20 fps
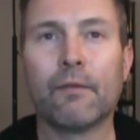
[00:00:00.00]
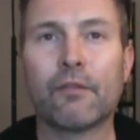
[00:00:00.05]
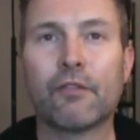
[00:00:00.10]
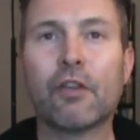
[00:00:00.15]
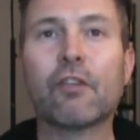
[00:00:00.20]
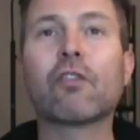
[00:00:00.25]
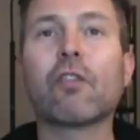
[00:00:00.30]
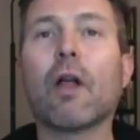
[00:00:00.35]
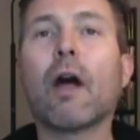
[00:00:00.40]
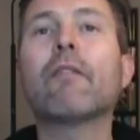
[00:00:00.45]

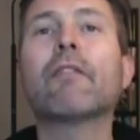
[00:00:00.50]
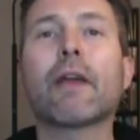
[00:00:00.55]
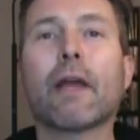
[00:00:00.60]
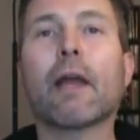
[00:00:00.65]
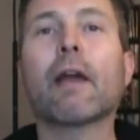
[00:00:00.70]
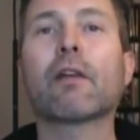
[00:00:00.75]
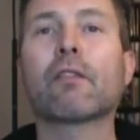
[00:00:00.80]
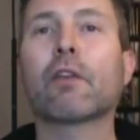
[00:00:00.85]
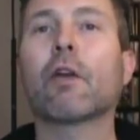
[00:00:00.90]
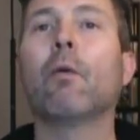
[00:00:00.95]
She is loving
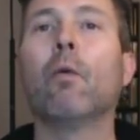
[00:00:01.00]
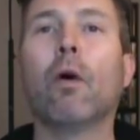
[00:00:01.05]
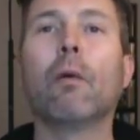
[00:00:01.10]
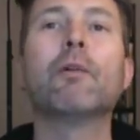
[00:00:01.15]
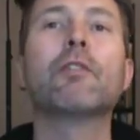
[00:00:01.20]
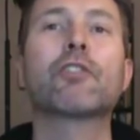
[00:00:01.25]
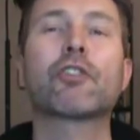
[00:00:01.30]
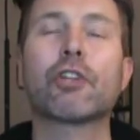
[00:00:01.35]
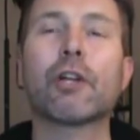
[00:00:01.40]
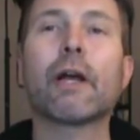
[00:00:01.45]
as a
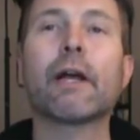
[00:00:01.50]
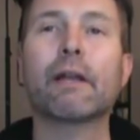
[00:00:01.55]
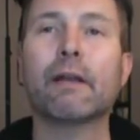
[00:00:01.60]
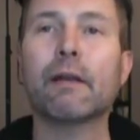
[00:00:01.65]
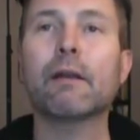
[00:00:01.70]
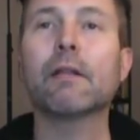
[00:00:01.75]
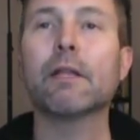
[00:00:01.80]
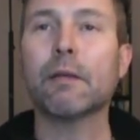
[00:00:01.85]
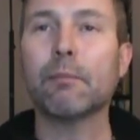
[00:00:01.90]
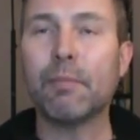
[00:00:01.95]
woman should
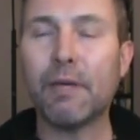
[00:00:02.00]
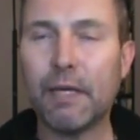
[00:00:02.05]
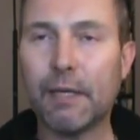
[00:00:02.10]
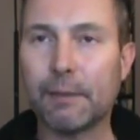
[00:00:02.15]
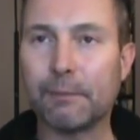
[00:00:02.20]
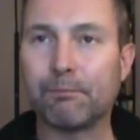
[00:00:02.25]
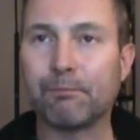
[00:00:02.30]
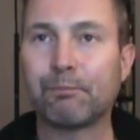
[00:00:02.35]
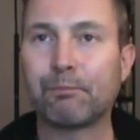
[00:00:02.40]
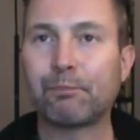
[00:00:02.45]
ideally
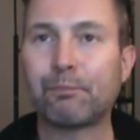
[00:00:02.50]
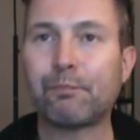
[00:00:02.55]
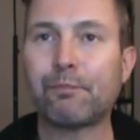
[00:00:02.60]
be.